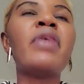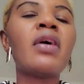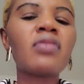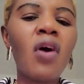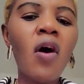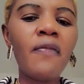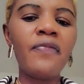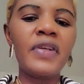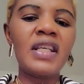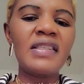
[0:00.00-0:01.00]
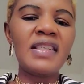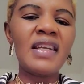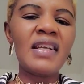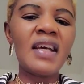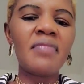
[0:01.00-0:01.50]
built confidence
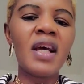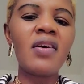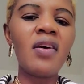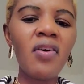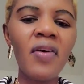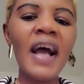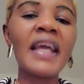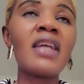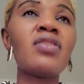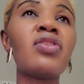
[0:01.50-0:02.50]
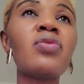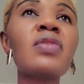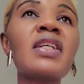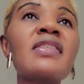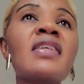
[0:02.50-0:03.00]
in them that, oh, I can
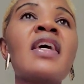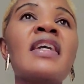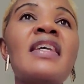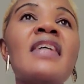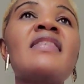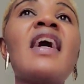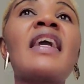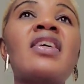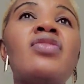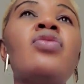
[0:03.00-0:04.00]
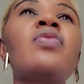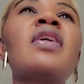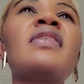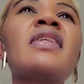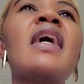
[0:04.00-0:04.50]
do this. Yes, I can do
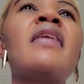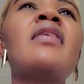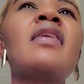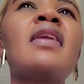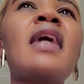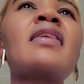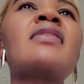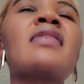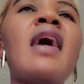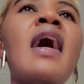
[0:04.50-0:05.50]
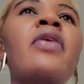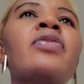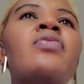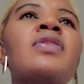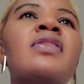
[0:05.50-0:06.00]
this. And that is how
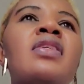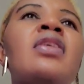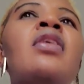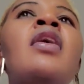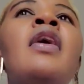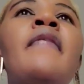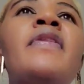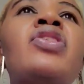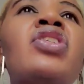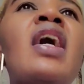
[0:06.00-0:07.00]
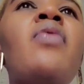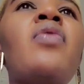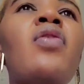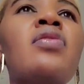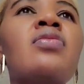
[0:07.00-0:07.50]
you will see the child
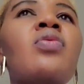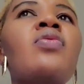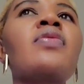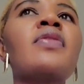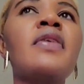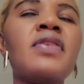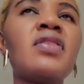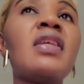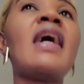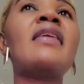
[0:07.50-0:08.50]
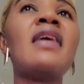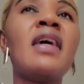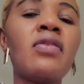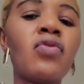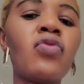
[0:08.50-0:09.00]
will also stand
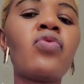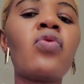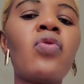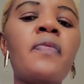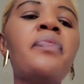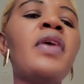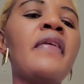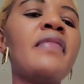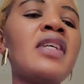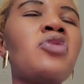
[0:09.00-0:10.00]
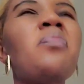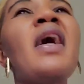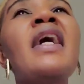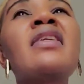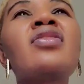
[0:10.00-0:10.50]
and grow
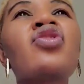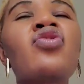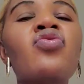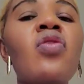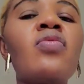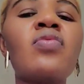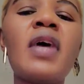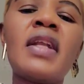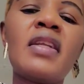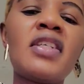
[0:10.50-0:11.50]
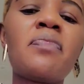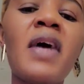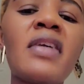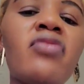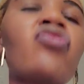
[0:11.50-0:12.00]
despite the struggle and
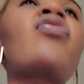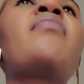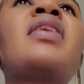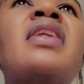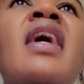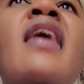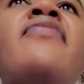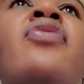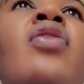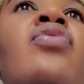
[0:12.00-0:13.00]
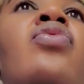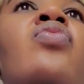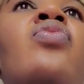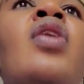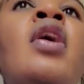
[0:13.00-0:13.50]
despite the trauma they have gone
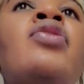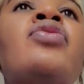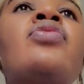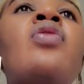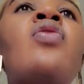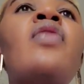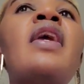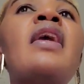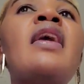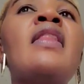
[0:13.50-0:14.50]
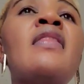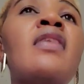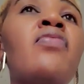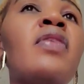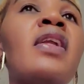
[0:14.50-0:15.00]
through. So in
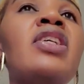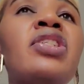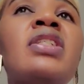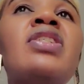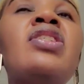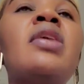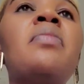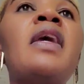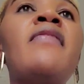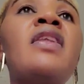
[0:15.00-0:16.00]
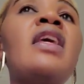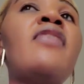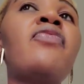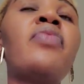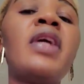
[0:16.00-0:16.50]
a relationship, even
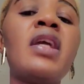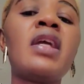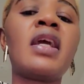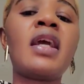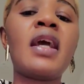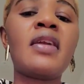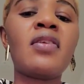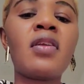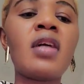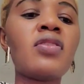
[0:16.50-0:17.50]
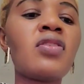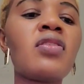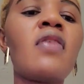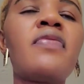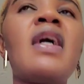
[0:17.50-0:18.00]
if we cannot
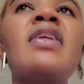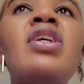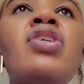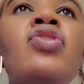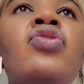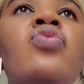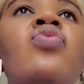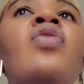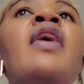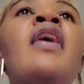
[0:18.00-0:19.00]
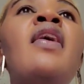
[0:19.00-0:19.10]
solve that issue,